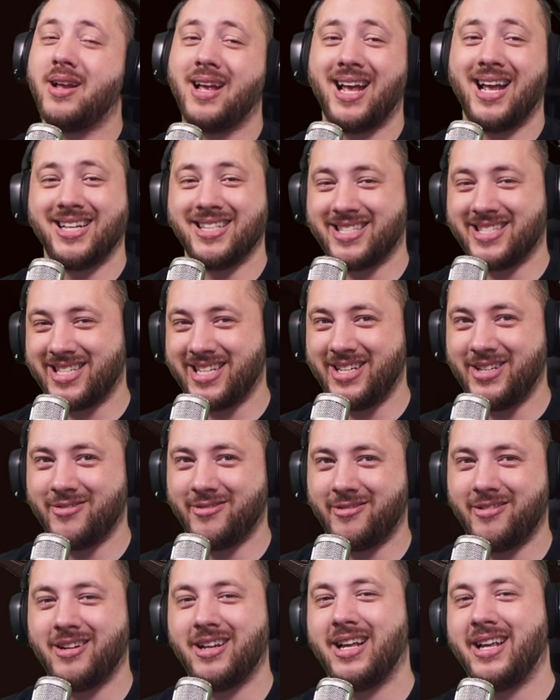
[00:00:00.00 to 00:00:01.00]
and see
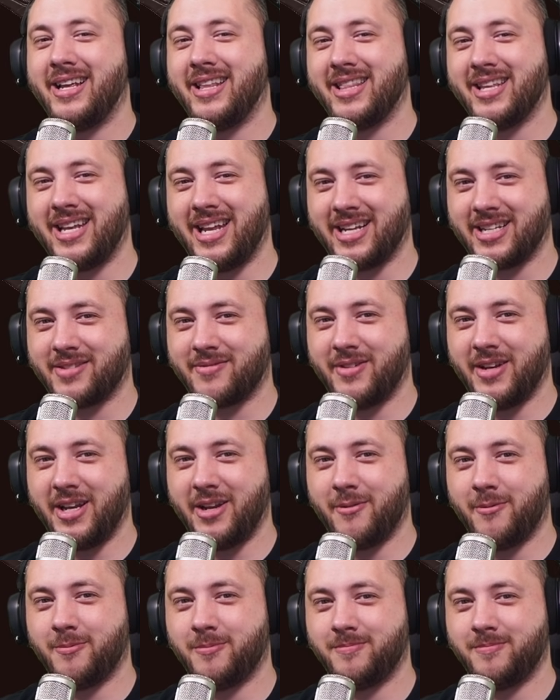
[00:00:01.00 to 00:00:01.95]
you in the next video.